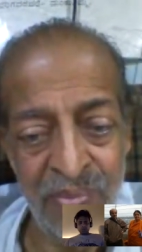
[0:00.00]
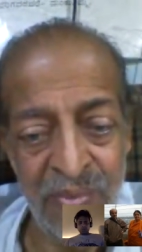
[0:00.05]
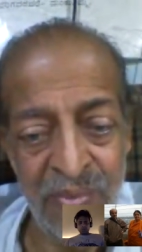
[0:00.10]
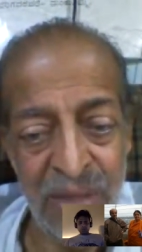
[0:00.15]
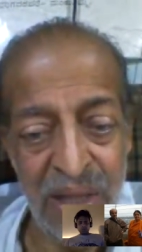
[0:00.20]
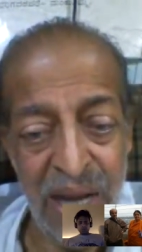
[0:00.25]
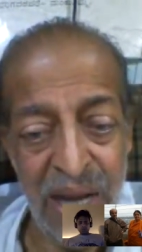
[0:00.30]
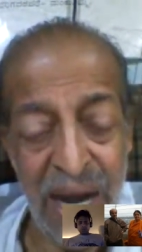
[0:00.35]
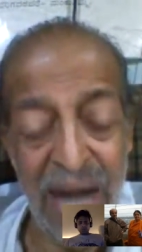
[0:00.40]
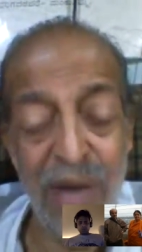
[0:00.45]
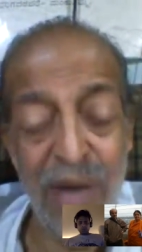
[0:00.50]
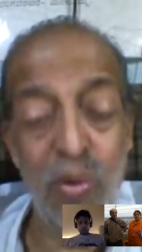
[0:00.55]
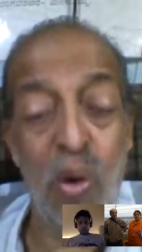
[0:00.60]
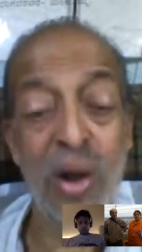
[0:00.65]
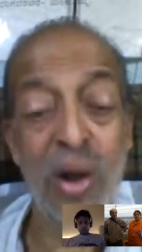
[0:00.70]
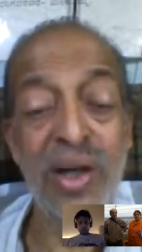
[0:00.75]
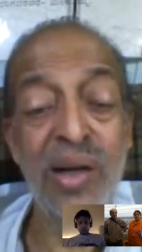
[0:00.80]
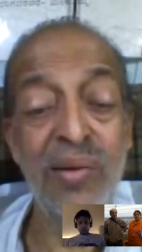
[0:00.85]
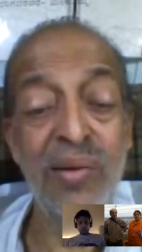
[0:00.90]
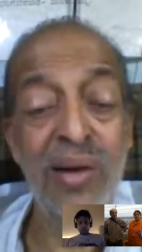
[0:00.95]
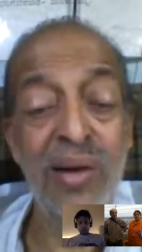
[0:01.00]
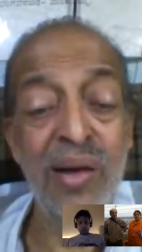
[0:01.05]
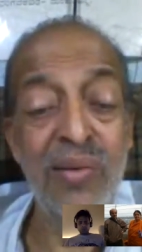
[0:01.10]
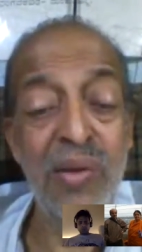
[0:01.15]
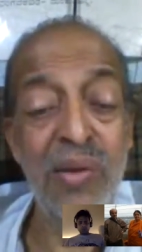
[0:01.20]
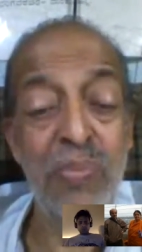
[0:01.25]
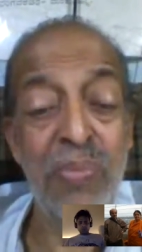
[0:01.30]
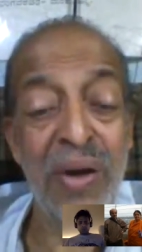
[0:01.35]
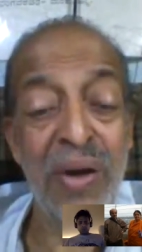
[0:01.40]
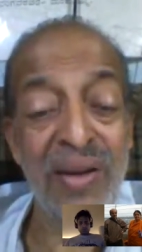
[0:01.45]
And whatever we
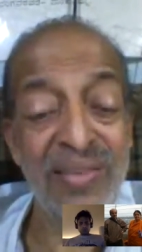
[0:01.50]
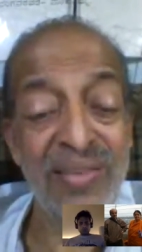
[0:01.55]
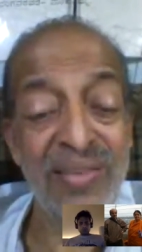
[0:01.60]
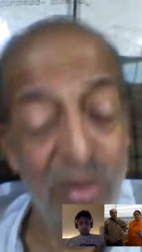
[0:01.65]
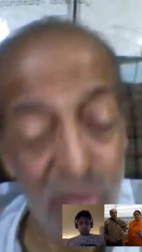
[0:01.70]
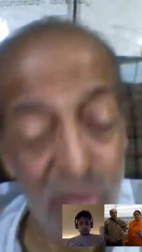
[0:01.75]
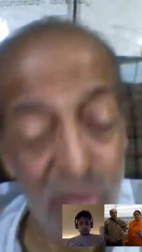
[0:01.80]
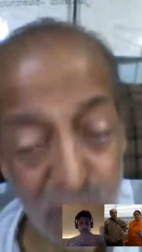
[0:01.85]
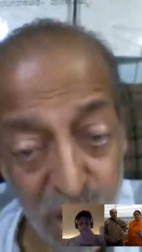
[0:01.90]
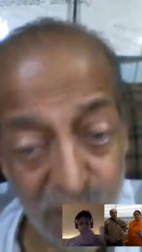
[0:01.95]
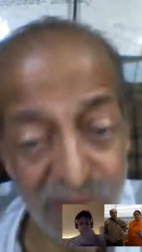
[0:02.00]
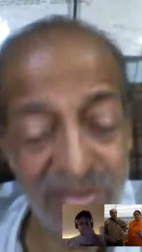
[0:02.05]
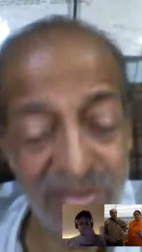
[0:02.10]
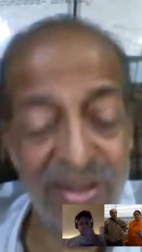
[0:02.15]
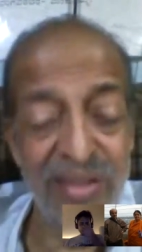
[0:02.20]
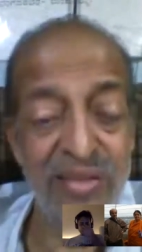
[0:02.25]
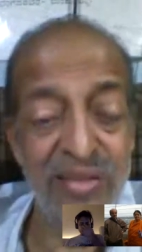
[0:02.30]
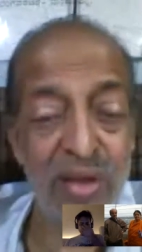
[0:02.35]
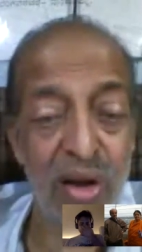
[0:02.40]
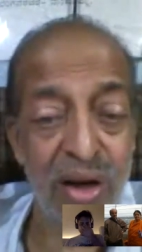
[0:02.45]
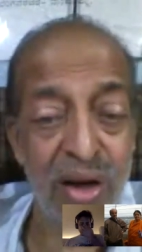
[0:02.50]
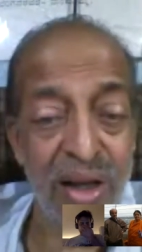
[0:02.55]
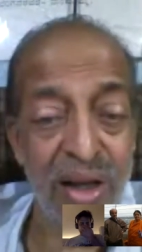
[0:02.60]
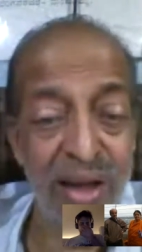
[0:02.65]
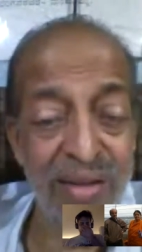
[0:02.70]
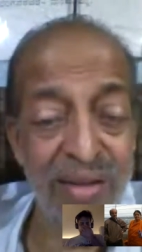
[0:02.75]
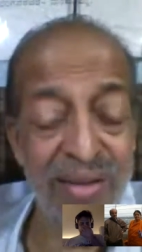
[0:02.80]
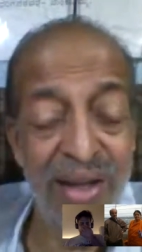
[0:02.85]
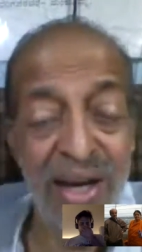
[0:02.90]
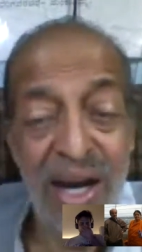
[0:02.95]
perceive through our sense
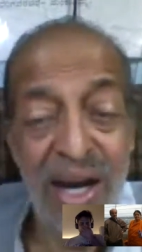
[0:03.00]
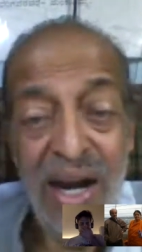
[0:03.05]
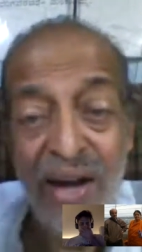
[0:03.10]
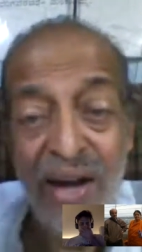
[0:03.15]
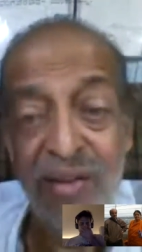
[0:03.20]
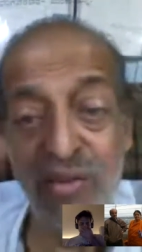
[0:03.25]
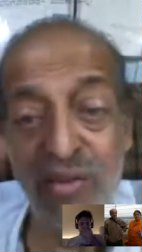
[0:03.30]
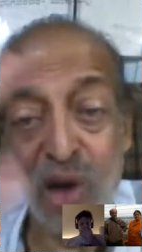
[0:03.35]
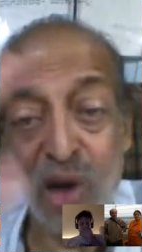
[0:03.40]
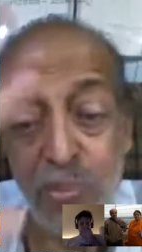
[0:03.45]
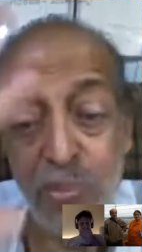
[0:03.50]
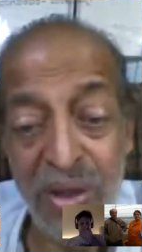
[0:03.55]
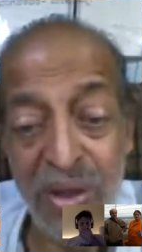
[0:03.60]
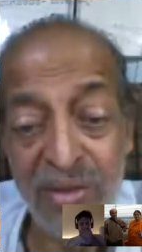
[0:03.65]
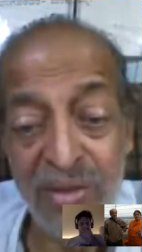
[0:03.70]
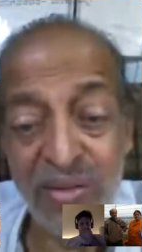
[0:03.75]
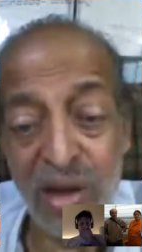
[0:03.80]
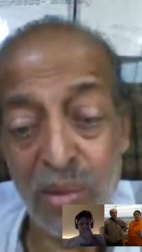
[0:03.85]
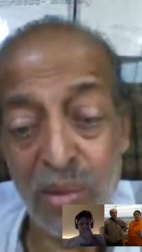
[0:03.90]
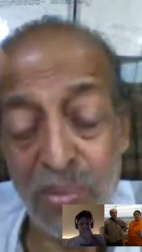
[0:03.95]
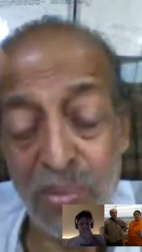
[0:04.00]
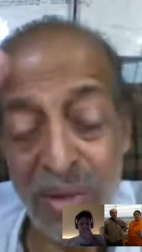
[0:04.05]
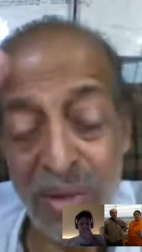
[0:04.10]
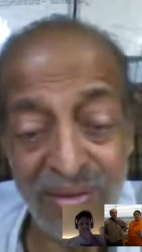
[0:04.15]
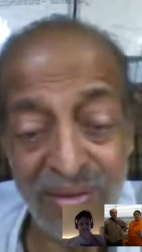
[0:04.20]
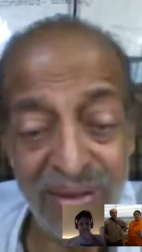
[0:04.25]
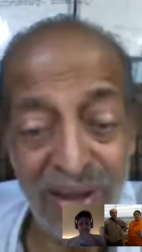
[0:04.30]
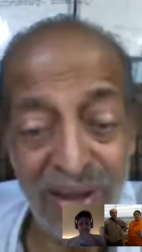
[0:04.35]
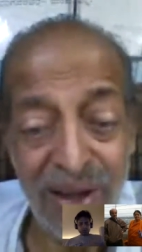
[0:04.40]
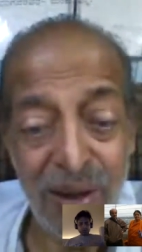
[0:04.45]
organs, it is not peace or
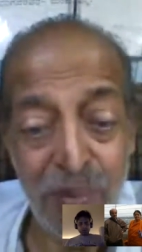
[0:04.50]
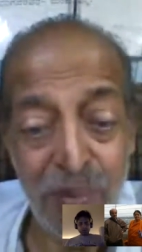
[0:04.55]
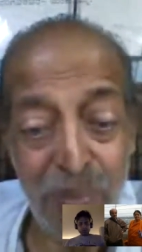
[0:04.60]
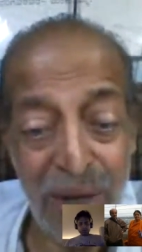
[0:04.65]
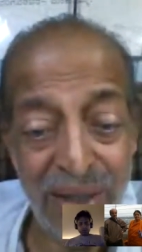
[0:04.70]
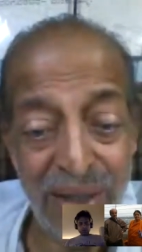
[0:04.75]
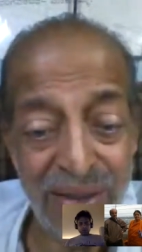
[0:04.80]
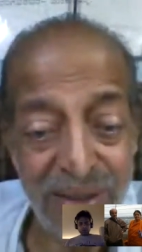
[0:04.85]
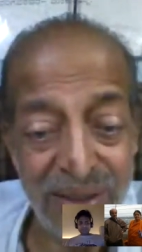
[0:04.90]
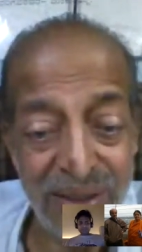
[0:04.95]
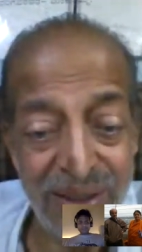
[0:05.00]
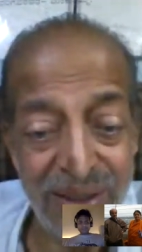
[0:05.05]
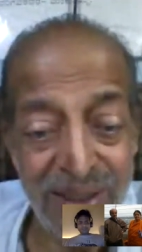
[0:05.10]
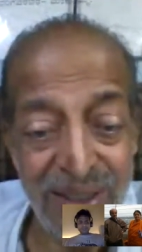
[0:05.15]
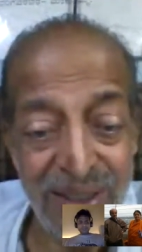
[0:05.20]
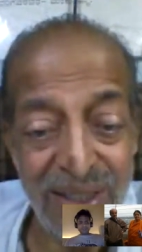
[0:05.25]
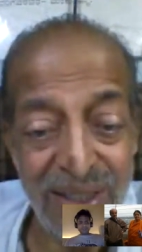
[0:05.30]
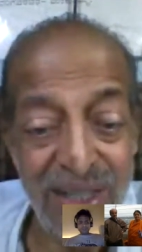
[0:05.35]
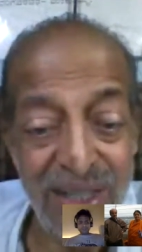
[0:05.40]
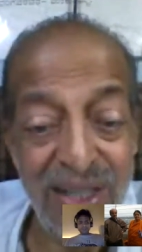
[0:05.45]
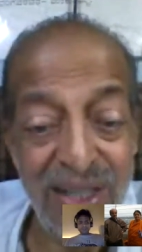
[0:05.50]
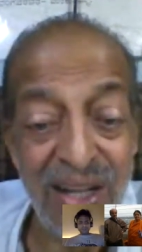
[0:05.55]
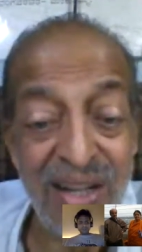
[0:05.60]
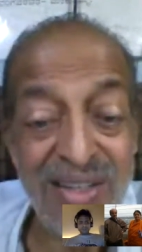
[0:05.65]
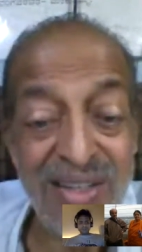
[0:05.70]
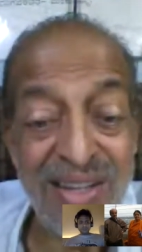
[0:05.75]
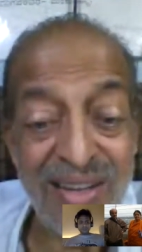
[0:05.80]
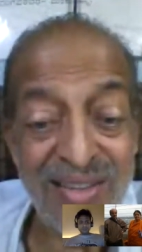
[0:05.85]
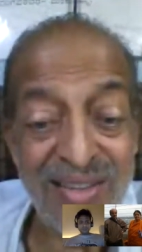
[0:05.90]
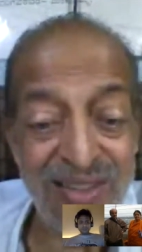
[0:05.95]
bliss, but
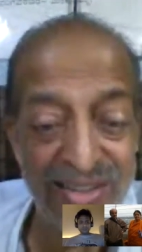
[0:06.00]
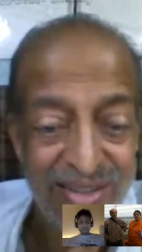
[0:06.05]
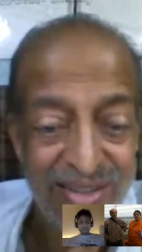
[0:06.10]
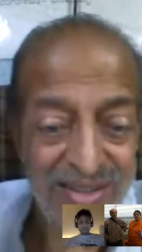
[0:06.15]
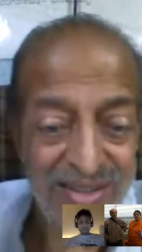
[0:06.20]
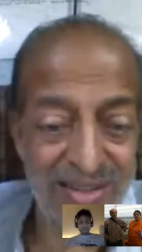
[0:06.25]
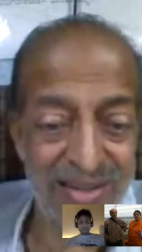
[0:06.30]
indulgence.